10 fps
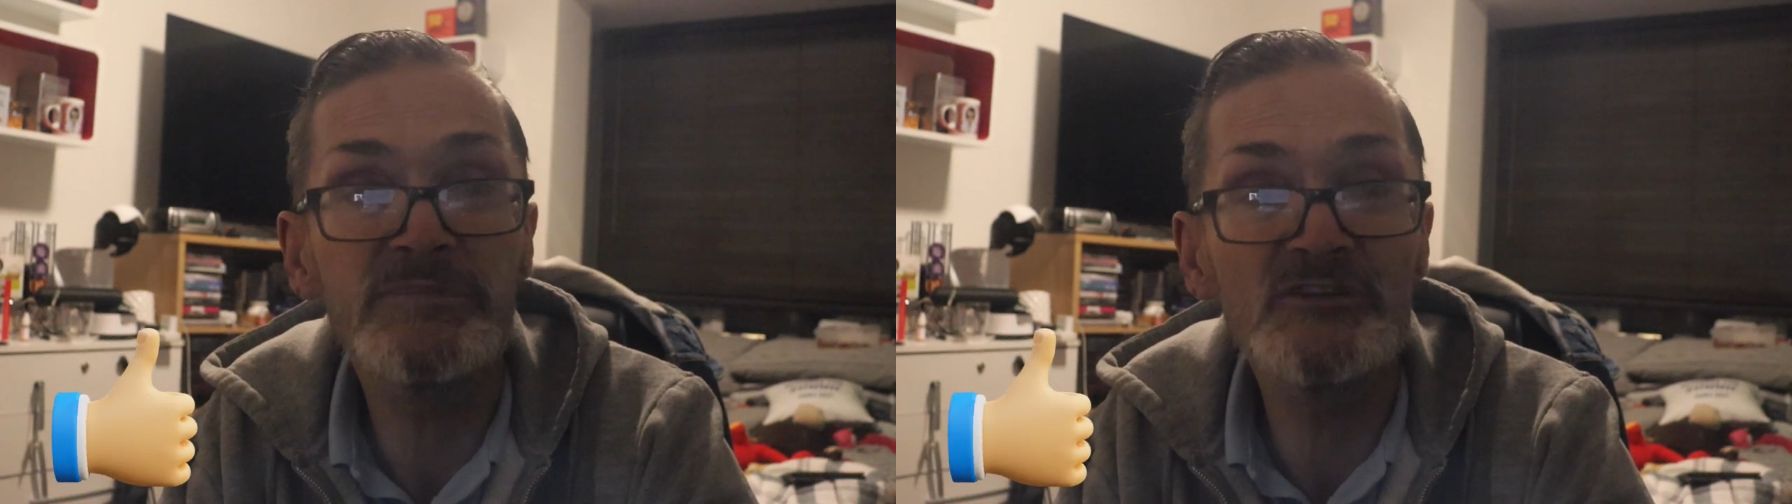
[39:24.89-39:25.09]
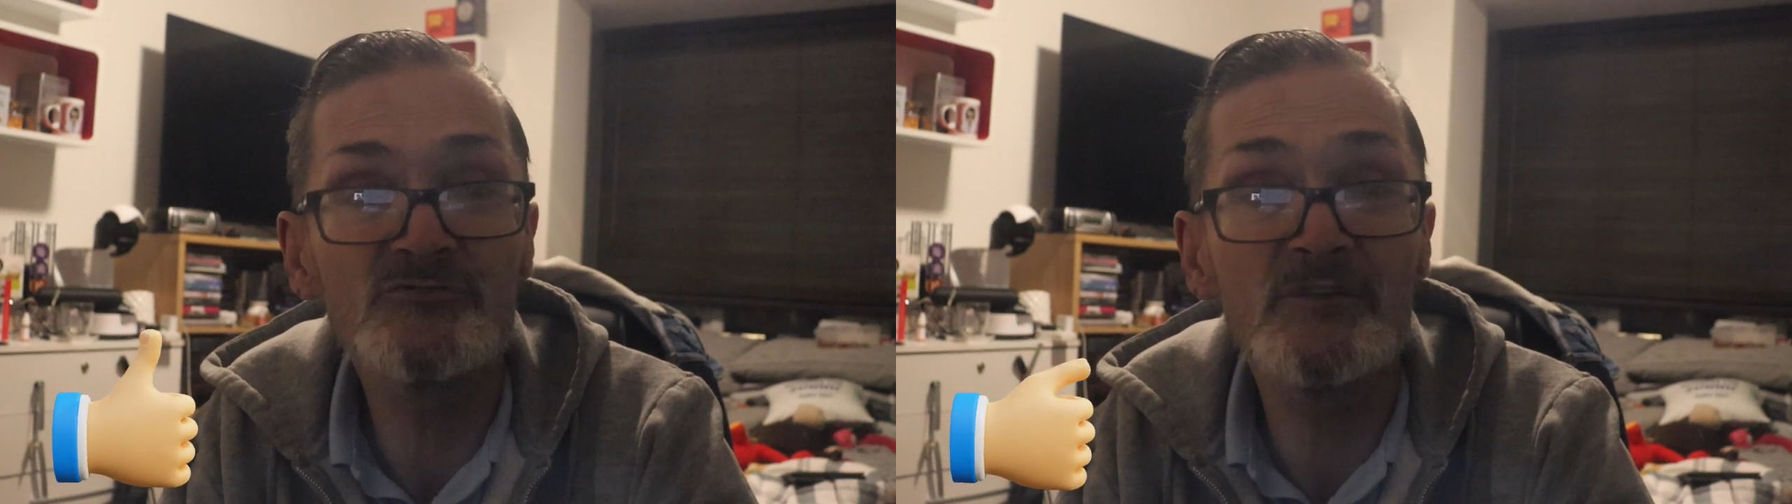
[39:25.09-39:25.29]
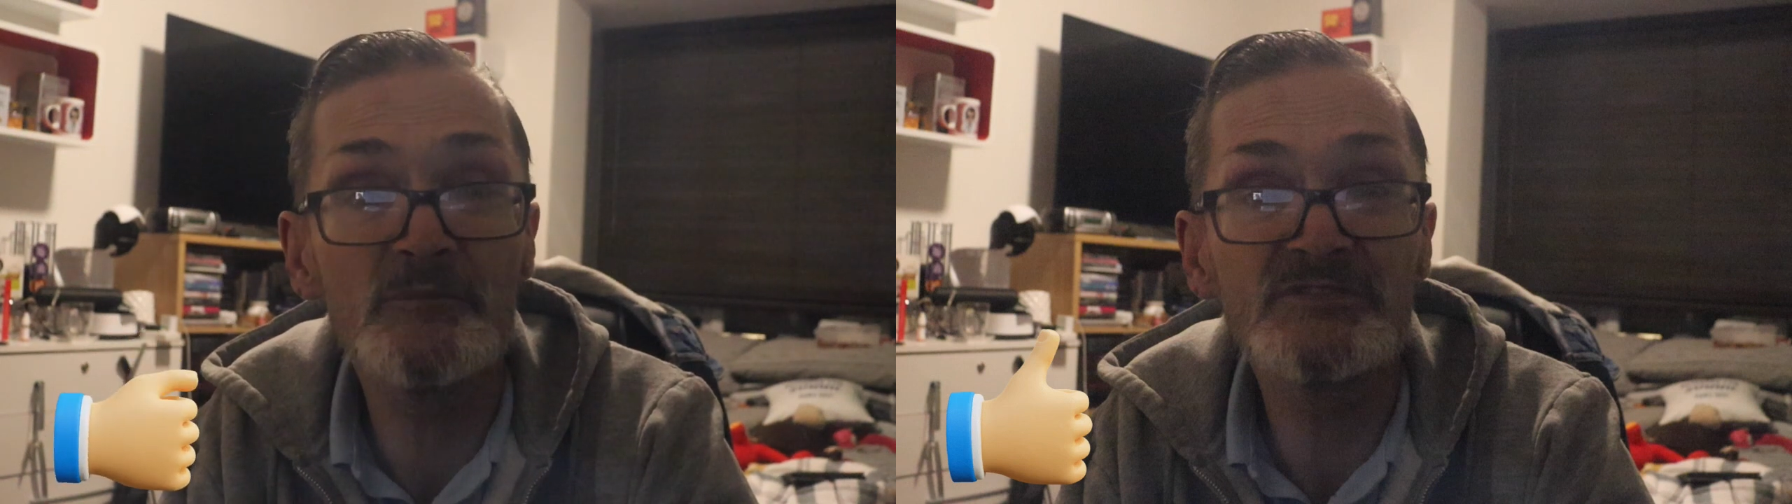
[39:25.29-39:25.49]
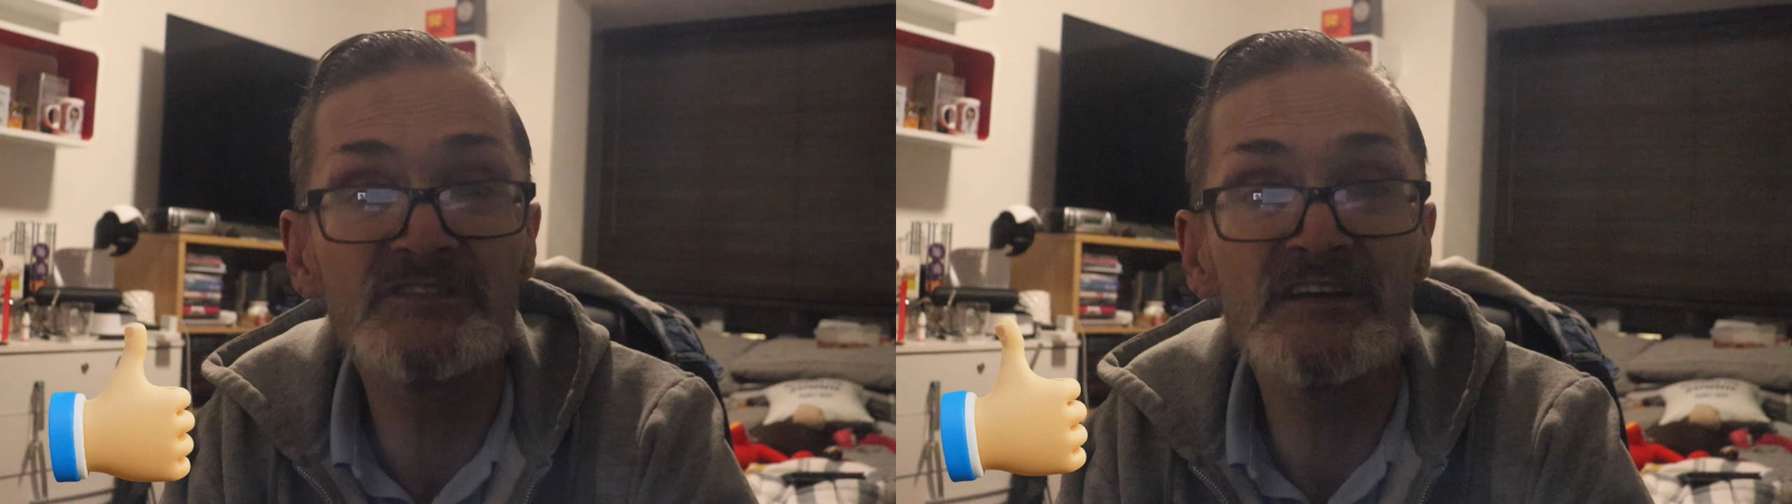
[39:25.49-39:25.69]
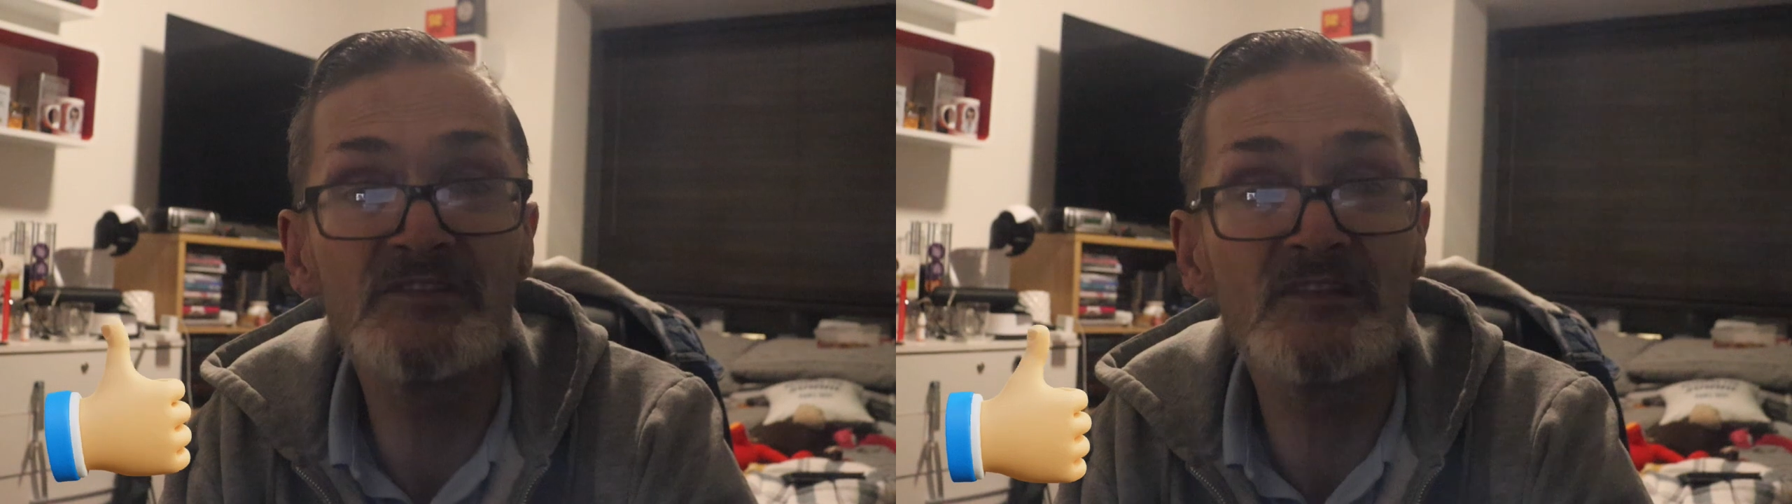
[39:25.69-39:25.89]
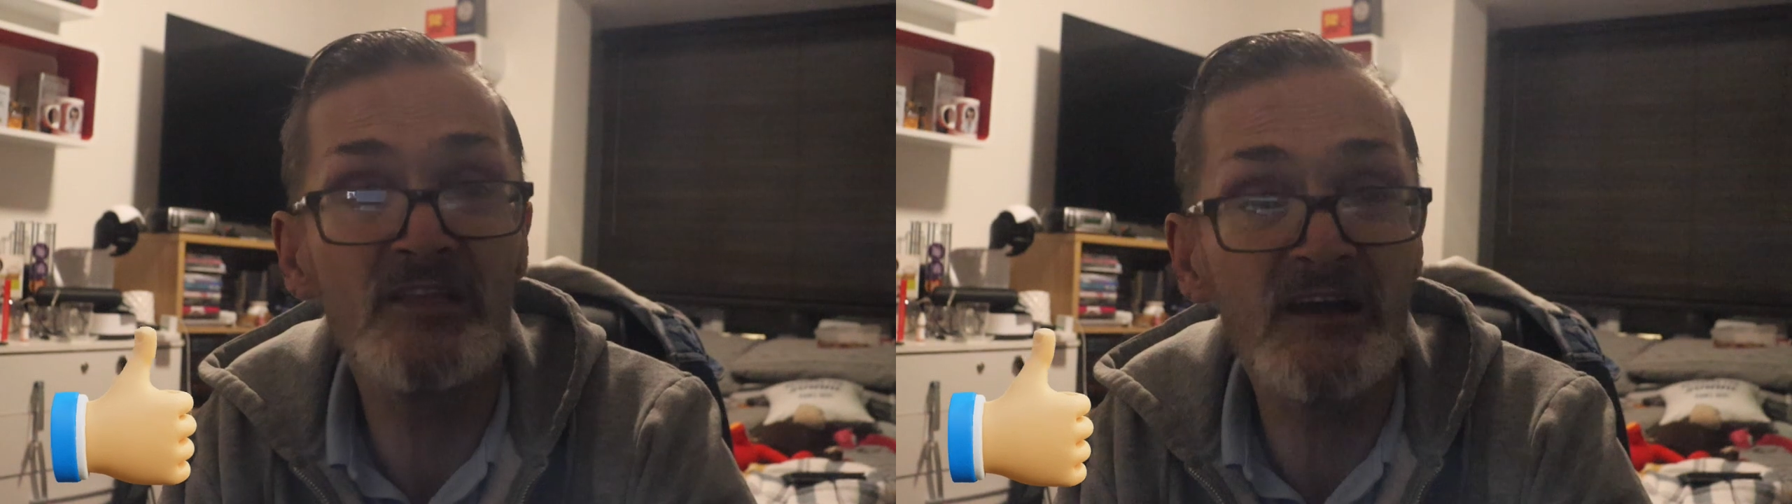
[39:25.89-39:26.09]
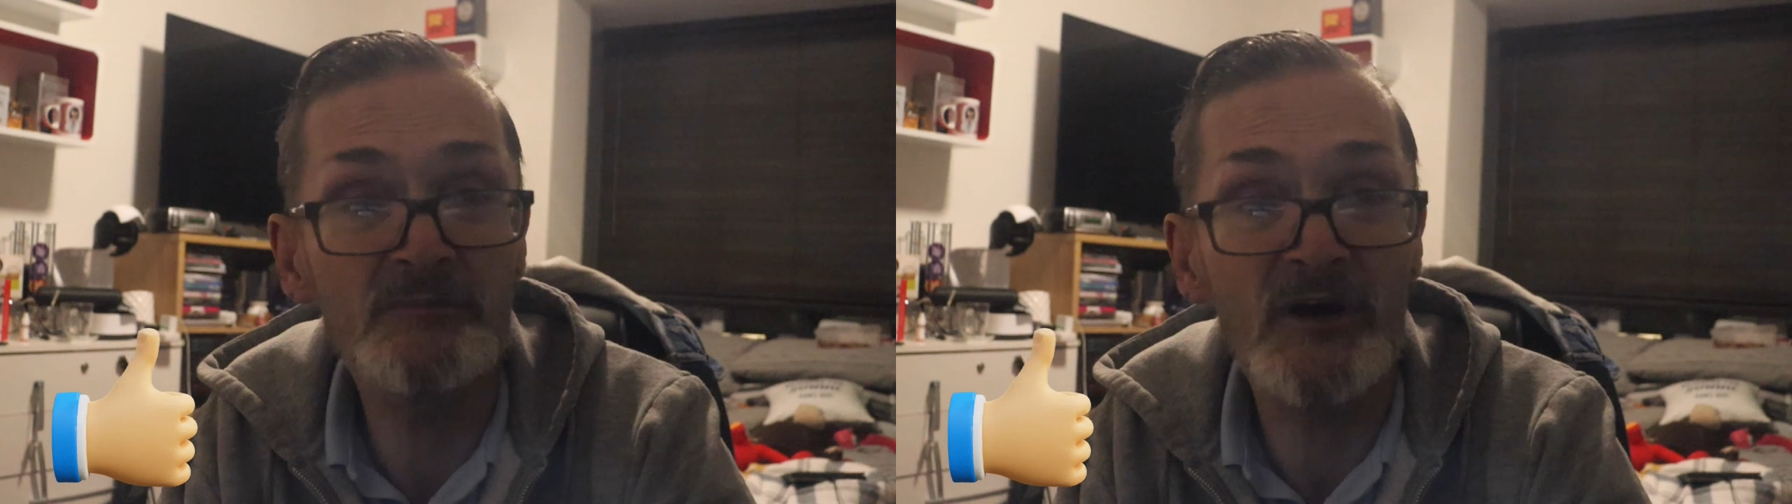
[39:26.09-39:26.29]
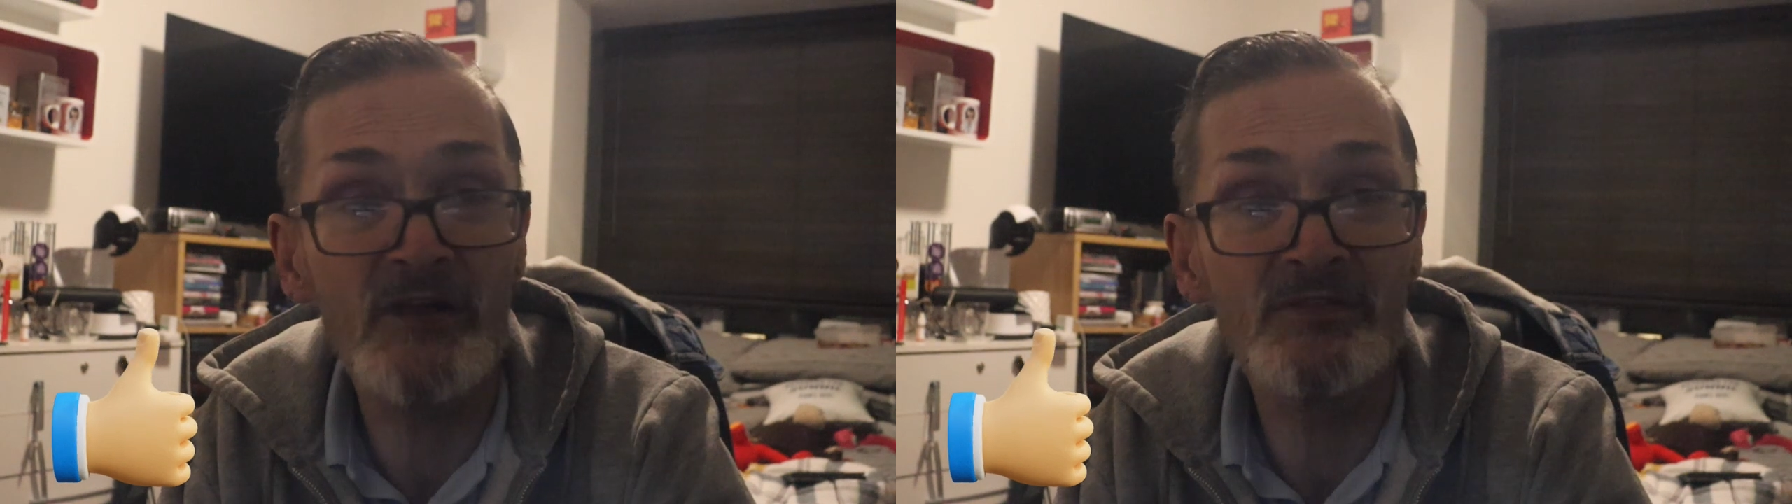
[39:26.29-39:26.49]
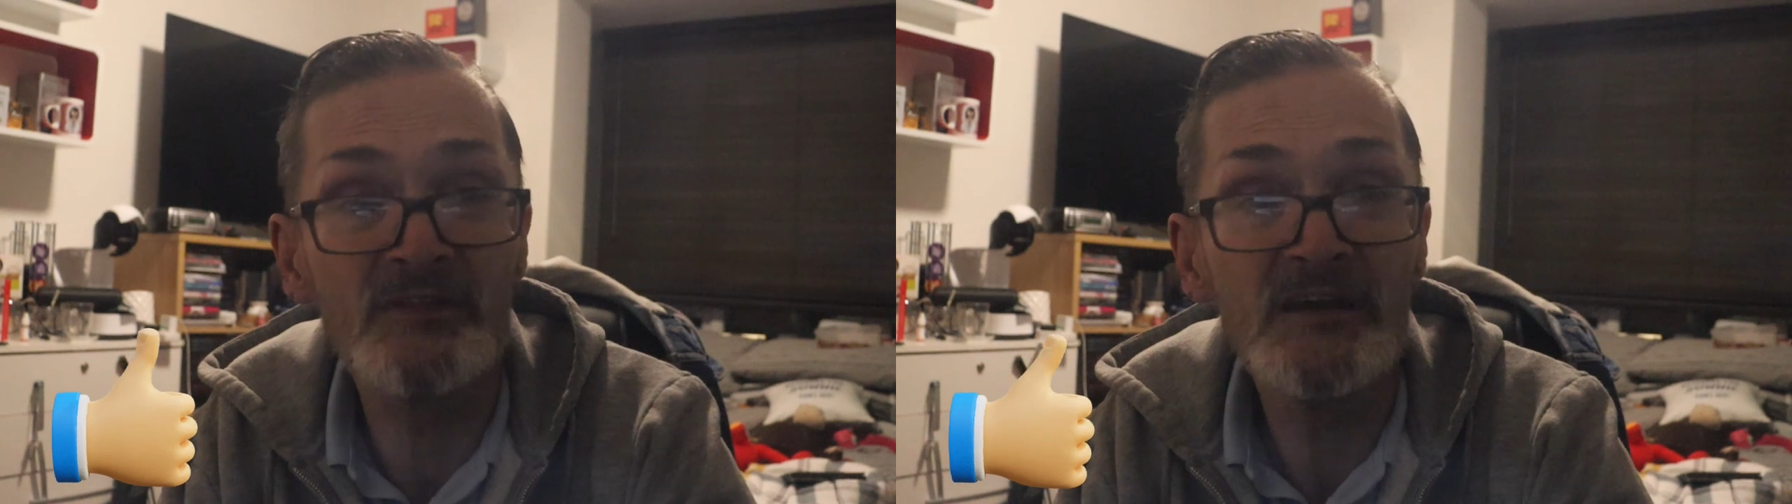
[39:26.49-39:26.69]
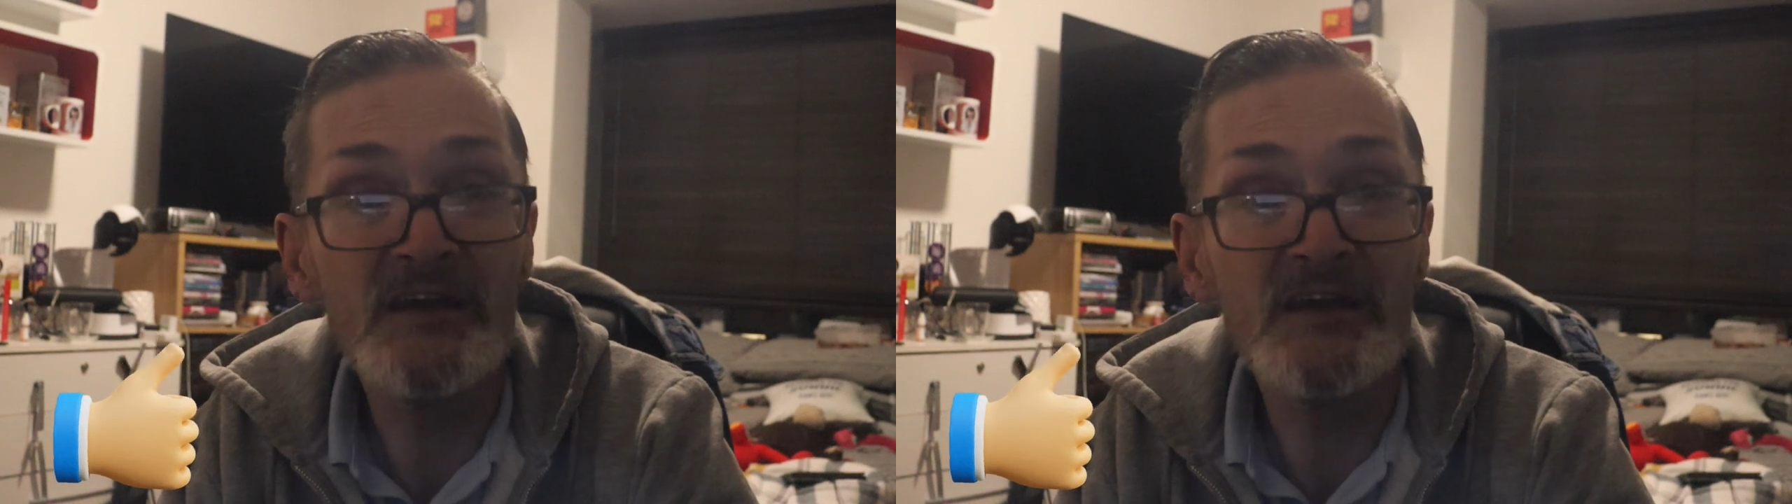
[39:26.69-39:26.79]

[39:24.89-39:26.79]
please remember to hit the like button.